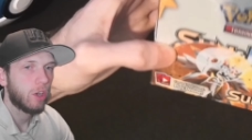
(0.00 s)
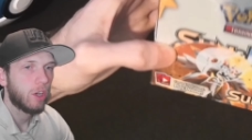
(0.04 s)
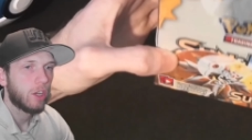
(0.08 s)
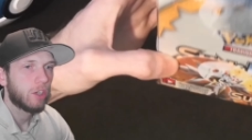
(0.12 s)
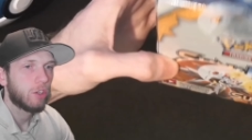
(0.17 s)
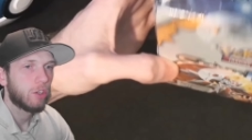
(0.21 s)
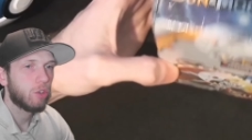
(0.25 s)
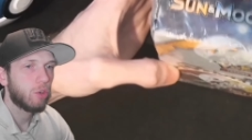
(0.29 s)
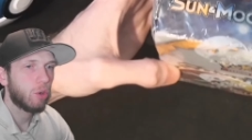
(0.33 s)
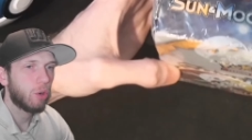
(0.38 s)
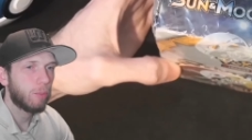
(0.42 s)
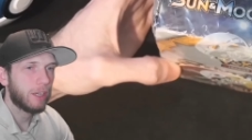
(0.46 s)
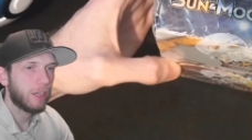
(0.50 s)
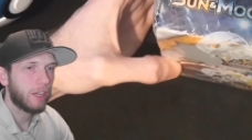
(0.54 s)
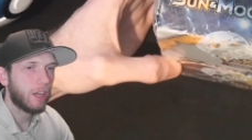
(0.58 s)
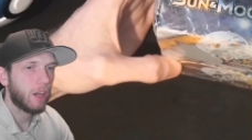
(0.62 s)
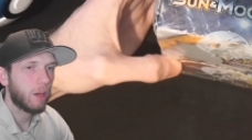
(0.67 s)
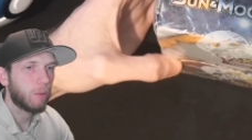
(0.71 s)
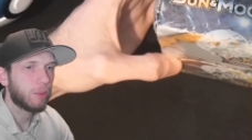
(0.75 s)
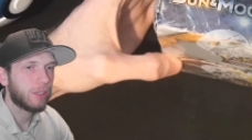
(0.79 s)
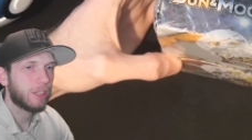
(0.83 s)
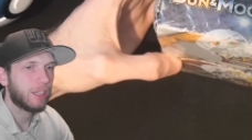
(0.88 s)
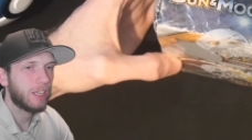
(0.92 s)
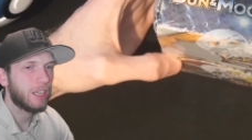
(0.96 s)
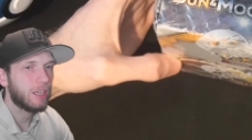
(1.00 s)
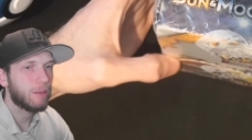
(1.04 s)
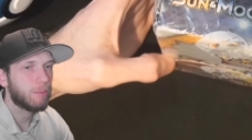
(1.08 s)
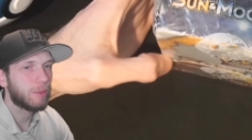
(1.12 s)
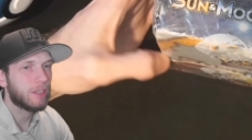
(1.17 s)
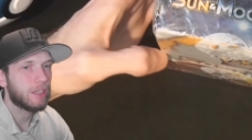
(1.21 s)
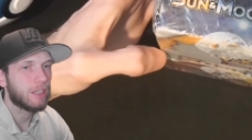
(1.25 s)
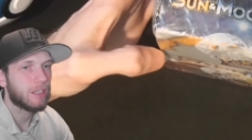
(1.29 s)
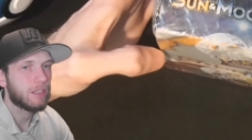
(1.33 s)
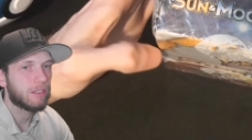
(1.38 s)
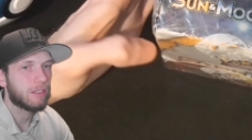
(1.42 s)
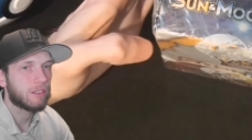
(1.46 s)
Normally I would keep
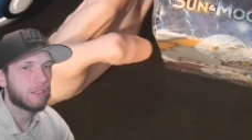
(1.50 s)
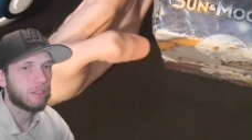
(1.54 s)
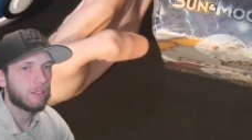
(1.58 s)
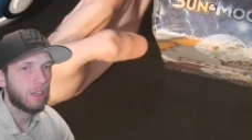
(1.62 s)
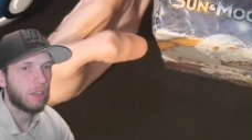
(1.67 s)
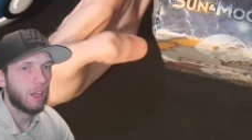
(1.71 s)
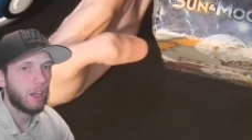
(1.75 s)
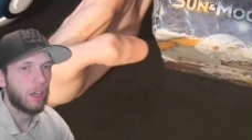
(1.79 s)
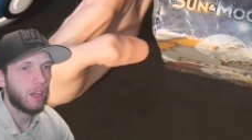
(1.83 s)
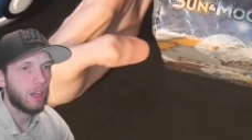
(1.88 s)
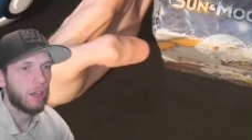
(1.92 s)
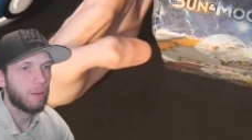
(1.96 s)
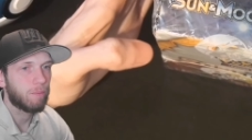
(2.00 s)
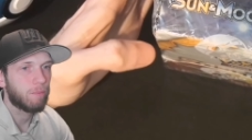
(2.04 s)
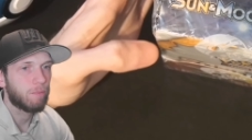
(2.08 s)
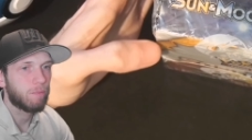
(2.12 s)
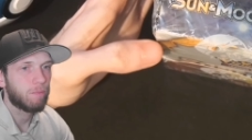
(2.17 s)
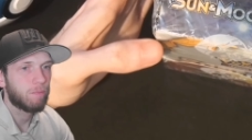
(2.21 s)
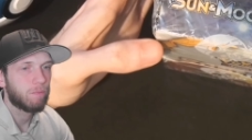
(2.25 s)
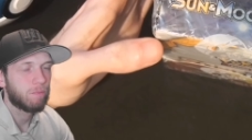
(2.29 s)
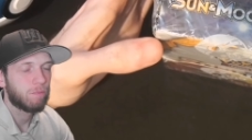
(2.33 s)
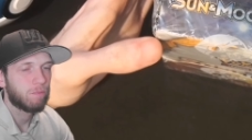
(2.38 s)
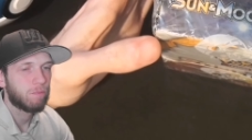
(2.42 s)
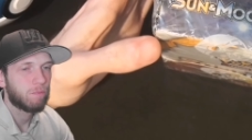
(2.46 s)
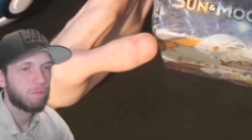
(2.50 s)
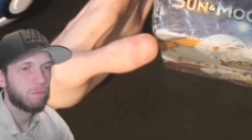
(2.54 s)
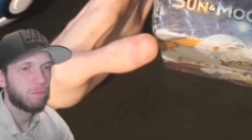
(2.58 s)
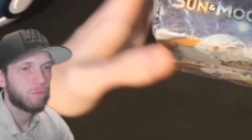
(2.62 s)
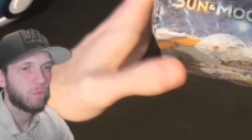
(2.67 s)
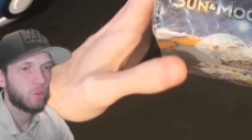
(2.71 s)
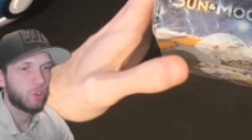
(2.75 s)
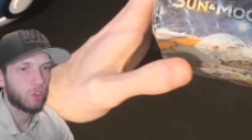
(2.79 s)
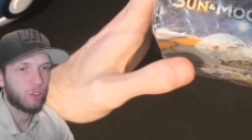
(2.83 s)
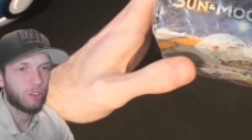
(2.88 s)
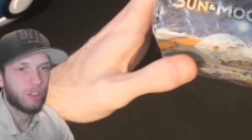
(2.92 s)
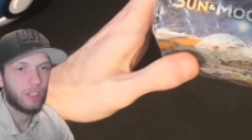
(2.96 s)
these
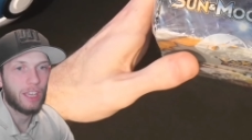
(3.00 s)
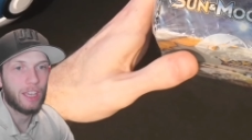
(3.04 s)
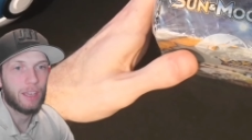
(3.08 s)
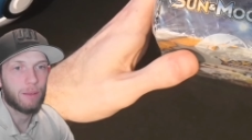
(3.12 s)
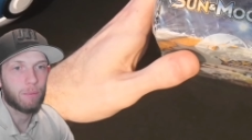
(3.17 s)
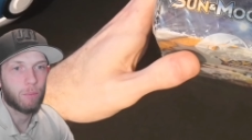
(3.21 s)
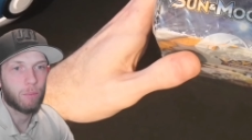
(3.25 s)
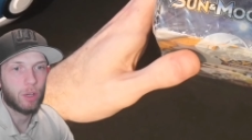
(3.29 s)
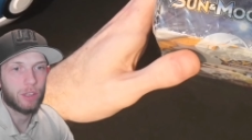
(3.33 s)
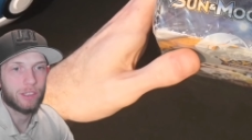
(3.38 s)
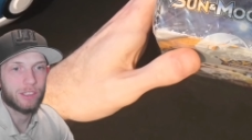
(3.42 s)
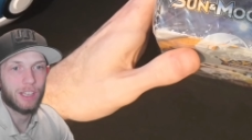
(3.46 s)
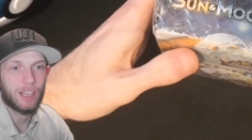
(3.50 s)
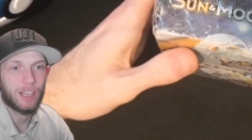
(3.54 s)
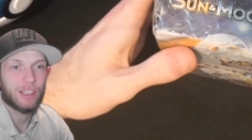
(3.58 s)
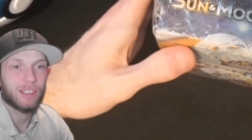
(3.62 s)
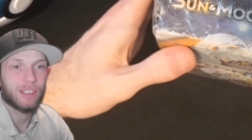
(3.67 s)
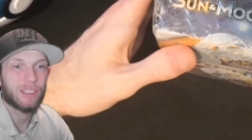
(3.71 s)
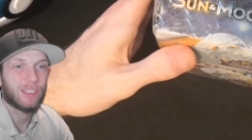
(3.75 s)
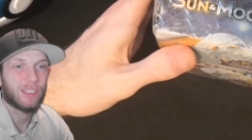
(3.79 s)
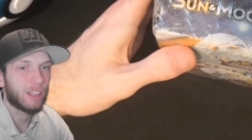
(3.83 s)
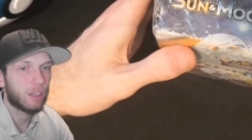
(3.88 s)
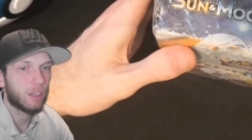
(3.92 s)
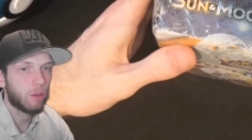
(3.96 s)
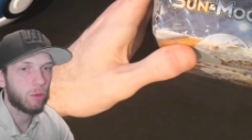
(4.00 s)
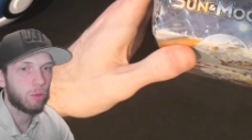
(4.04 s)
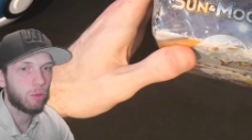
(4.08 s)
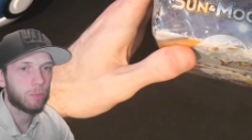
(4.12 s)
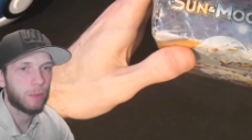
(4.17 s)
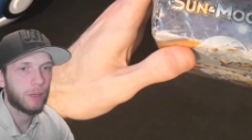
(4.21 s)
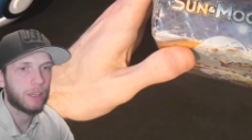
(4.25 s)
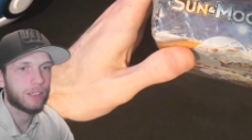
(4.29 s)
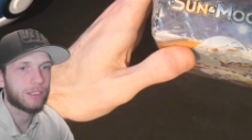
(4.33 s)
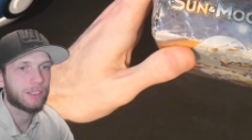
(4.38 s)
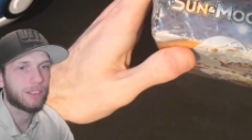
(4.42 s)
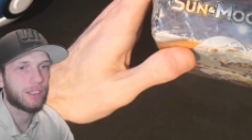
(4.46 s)
just in my set sealed, but
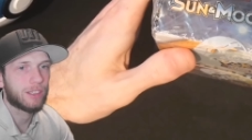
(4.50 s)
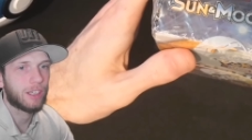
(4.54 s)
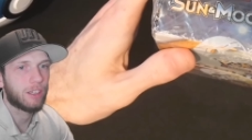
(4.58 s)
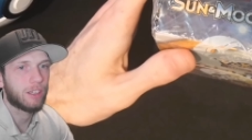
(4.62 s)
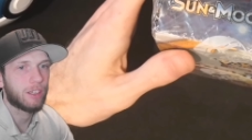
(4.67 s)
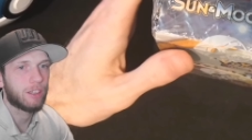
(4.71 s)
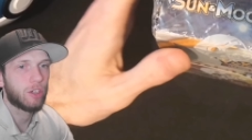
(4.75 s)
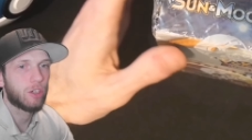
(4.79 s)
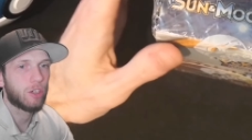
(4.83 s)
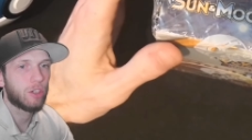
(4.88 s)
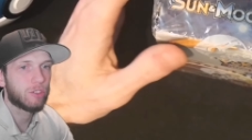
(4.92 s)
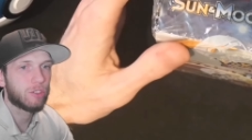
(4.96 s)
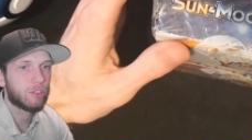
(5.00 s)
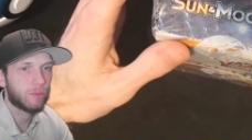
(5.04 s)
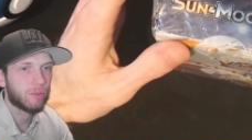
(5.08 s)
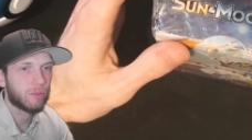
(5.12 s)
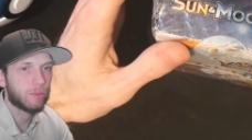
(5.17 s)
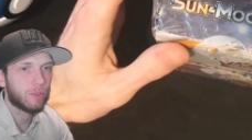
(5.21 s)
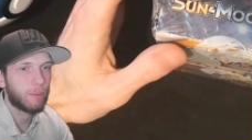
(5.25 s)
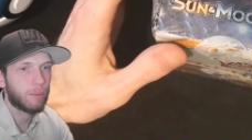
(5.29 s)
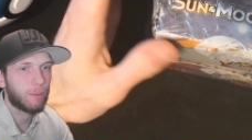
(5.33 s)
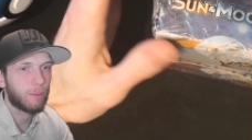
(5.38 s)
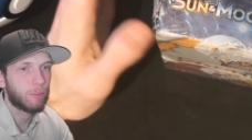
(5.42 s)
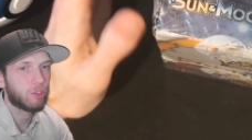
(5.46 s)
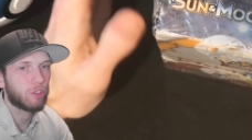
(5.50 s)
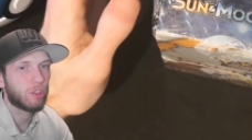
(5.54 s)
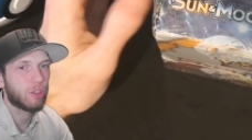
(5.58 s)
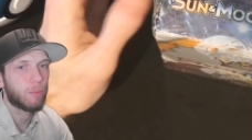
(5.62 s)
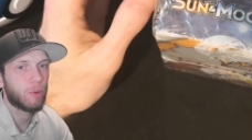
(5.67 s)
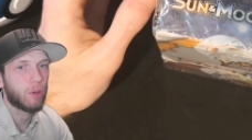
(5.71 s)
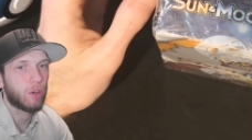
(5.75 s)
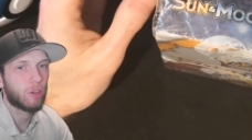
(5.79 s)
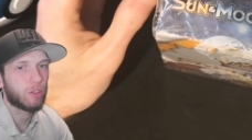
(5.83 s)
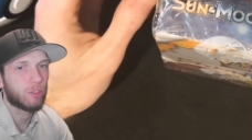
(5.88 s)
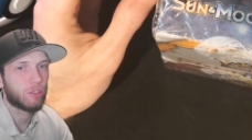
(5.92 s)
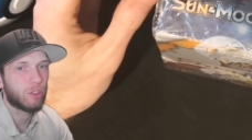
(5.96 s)
as I say, because of the damage to the
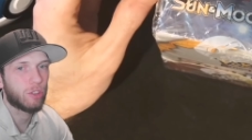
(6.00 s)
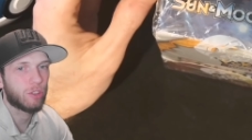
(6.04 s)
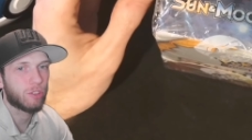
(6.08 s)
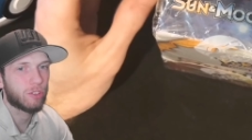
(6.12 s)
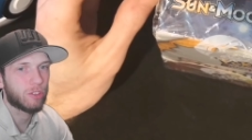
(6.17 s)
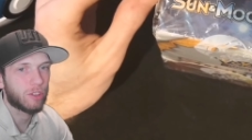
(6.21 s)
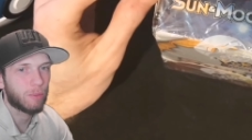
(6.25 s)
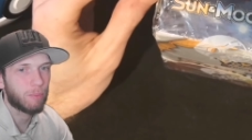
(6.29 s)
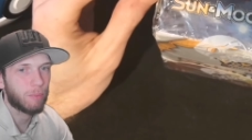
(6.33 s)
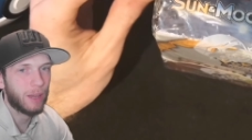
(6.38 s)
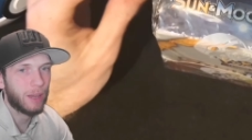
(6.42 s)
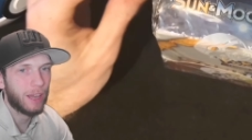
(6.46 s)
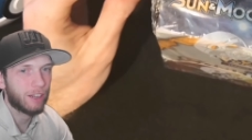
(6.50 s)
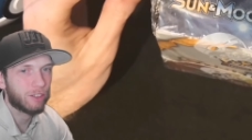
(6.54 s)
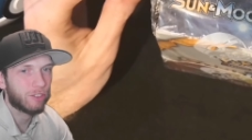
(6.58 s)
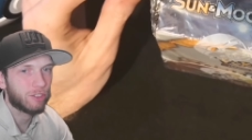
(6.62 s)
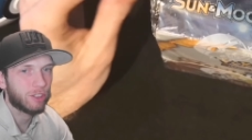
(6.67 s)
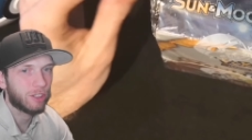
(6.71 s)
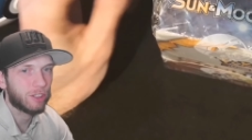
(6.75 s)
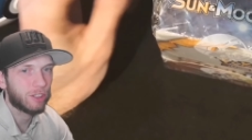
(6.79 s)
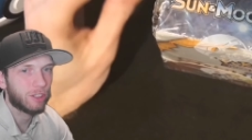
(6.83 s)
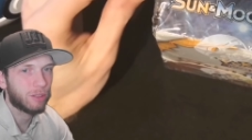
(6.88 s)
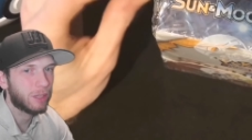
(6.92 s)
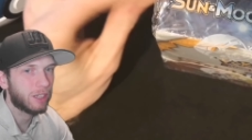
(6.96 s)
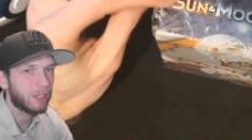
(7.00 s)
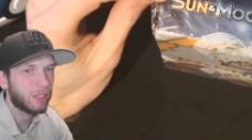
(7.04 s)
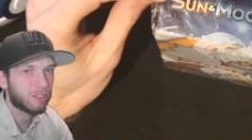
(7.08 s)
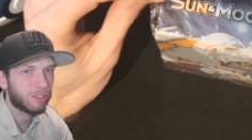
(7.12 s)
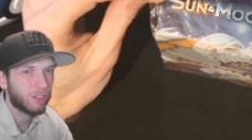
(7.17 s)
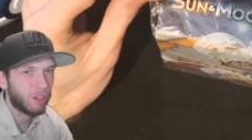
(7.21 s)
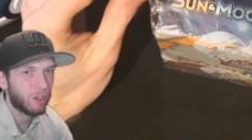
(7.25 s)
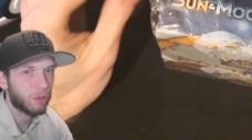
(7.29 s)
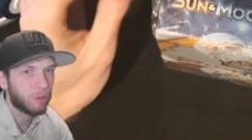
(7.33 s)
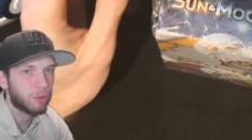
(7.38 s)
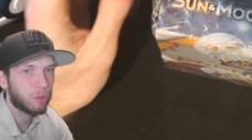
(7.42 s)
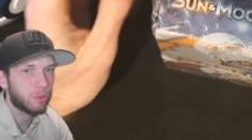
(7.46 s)
box, because of the packaging being
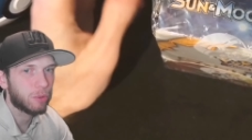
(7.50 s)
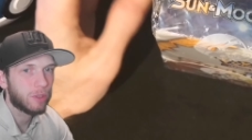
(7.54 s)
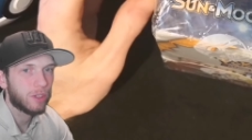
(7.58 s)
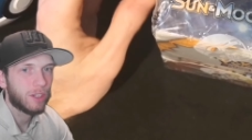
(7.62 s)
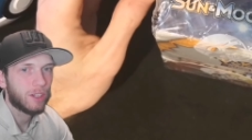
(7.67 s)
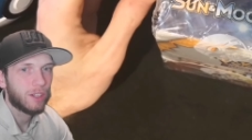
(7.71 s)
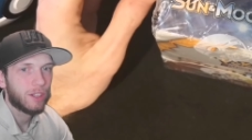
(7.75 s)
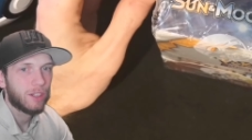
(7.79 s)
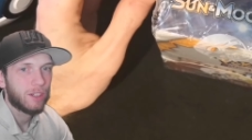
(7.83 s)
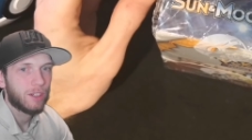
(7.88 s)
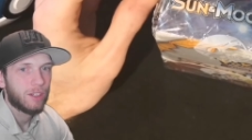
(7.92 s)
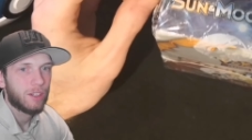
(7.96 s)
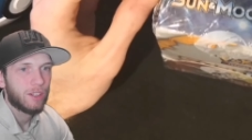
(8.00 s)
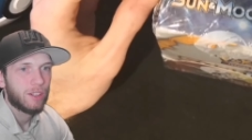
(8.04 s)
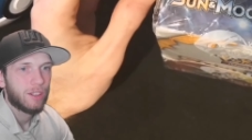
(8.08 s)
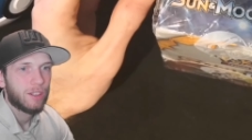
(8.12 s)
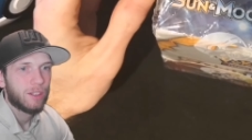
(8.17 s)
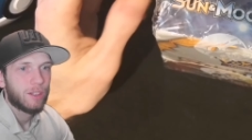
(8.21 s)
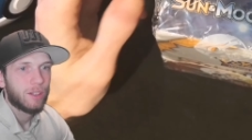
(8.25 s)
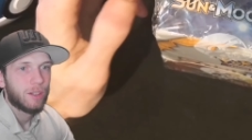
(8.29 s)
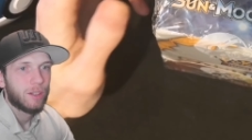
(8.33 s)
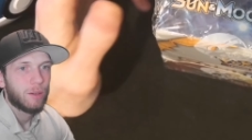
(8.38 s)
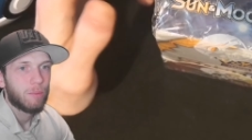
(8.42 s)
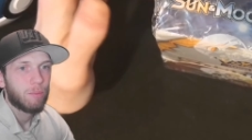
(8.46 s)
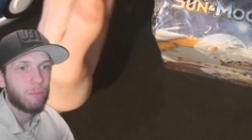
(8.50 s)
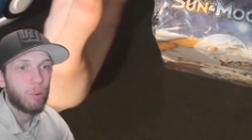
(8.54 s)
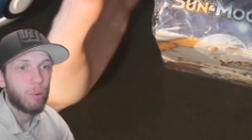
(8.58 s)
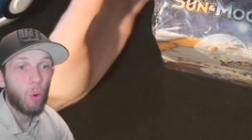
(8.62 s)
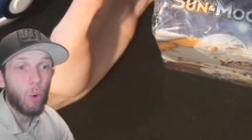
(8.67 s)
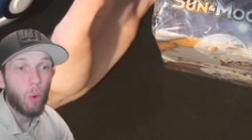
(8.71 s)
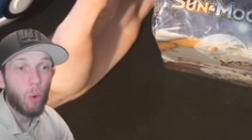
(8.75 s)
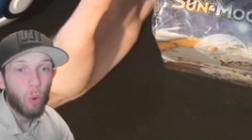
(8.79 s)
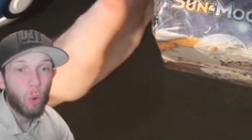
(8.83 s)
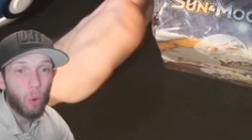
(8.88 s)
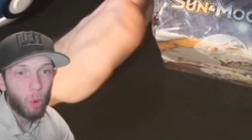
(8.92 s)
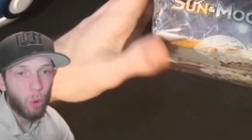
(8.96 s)
so
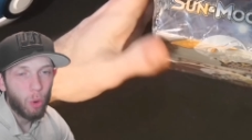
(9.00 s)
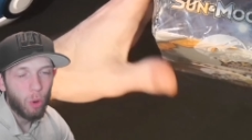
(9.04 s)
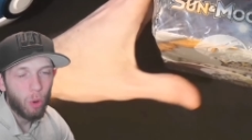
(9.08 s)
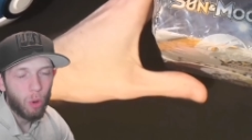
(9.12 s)
poor,